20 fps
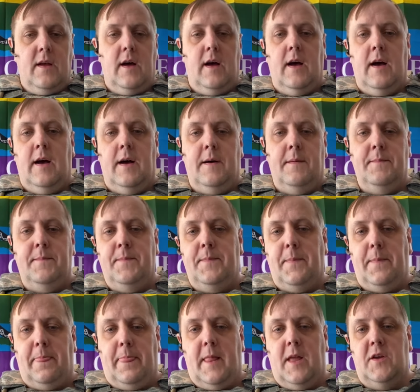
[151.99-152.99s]
Um,
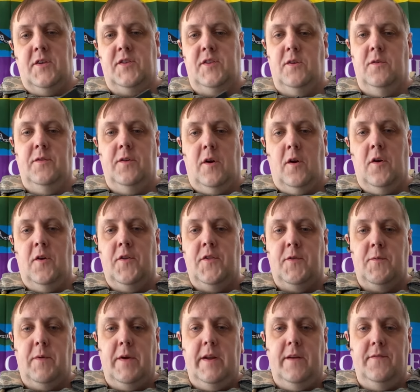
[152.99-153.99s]
so there are
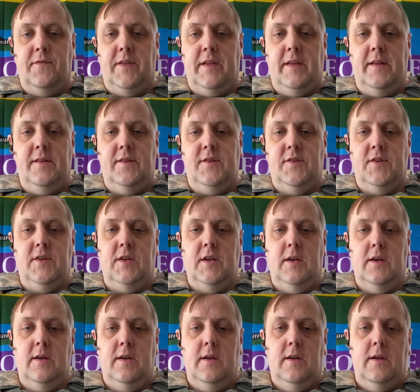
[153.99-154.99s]
three of these
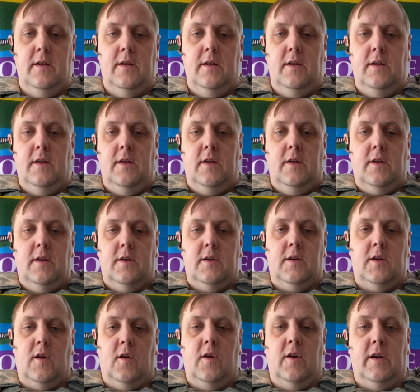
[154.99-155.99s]

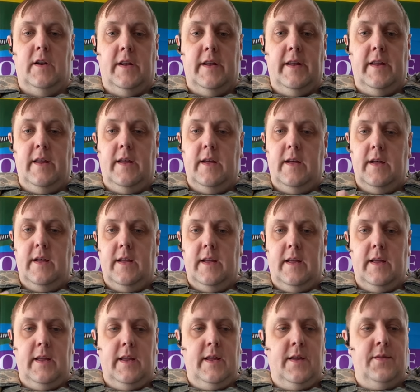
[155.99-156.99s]
currently
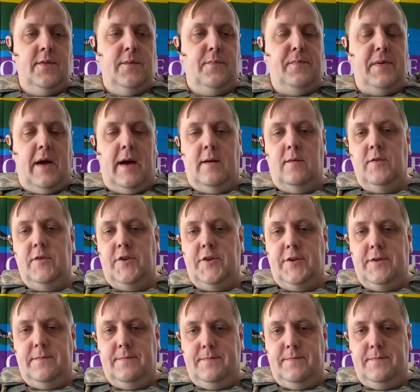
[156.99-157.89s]
in the pouch.